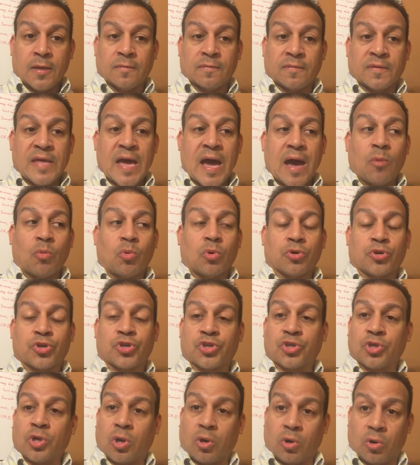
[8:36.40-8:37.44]
that will
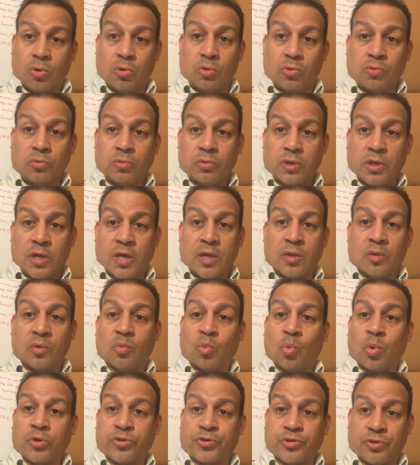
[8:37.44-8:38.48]
show
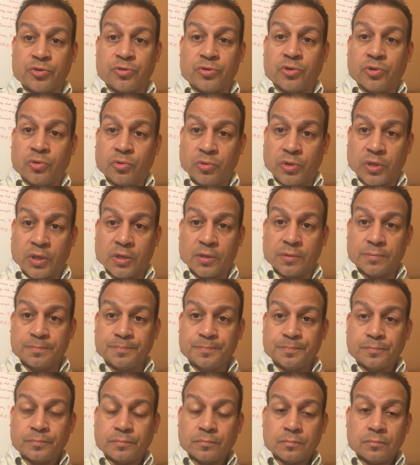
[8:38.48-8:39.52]
in what you're doing.
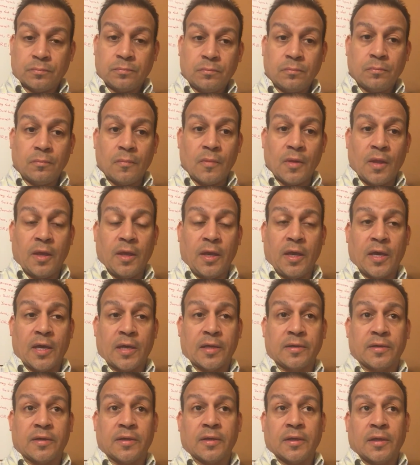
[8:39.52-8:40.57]

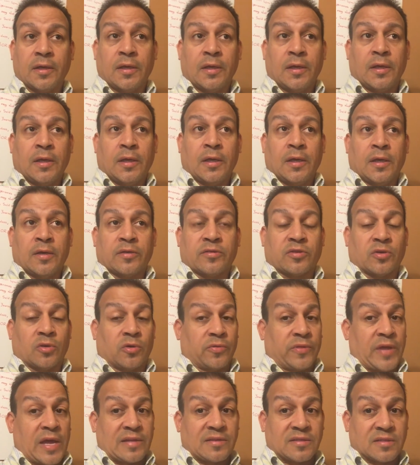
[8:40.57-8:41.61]
And
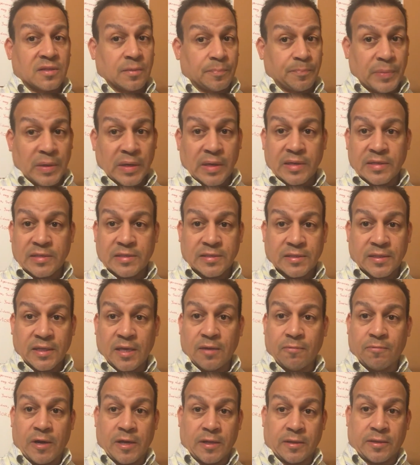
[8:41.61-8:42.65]
so that's the biggest
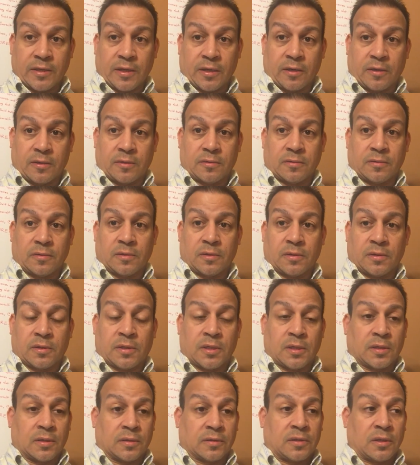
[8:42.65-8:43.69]
thing right there.
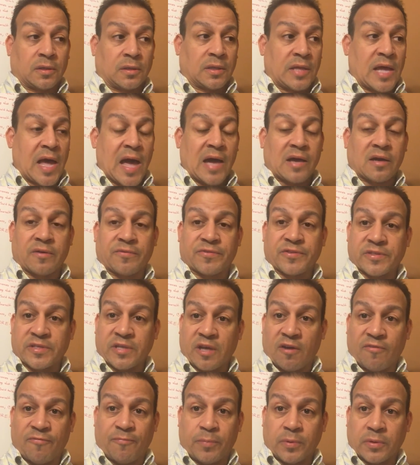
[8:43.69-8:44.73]
The lack of
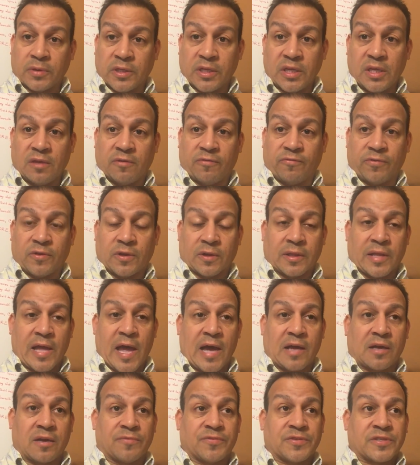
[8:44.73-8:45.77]
self-belief, the
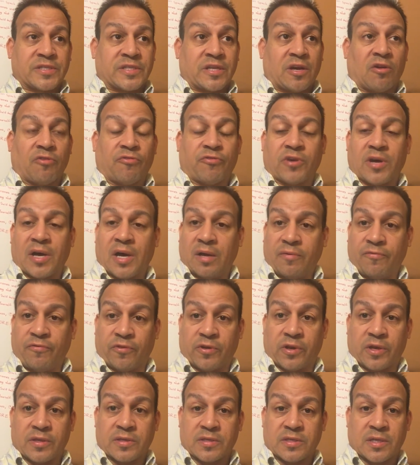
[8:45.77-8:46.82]
lack of
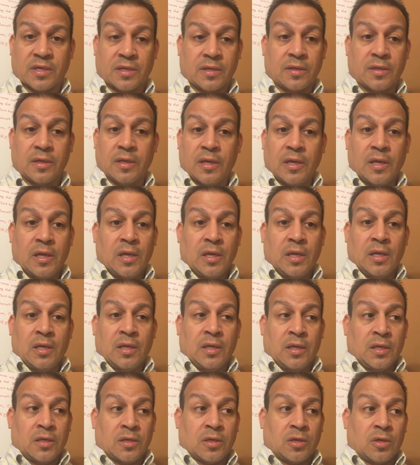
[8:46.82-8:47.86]
self-confidence. And
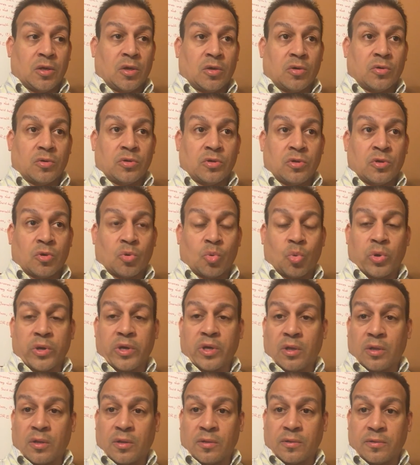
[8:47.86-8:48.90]
you know, your
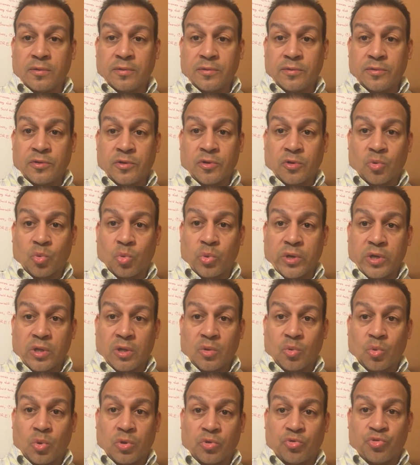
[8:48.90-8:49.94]
will
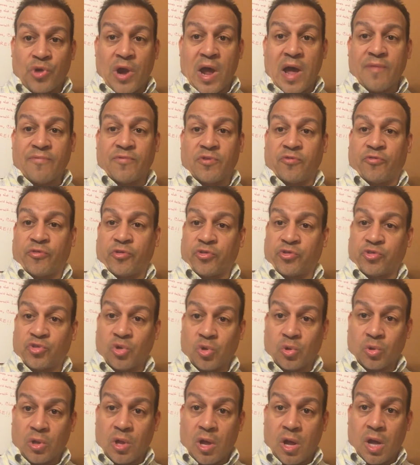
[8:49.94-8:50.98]
will drive you for
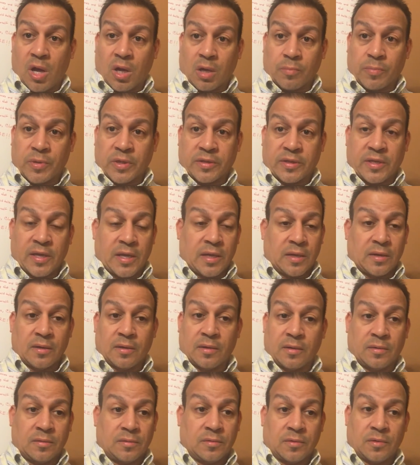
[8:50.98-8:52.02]
so long, but
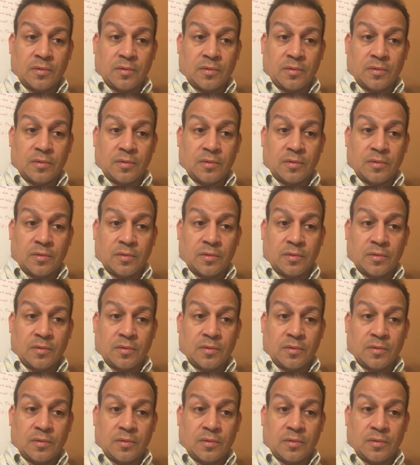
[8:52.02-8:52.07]
then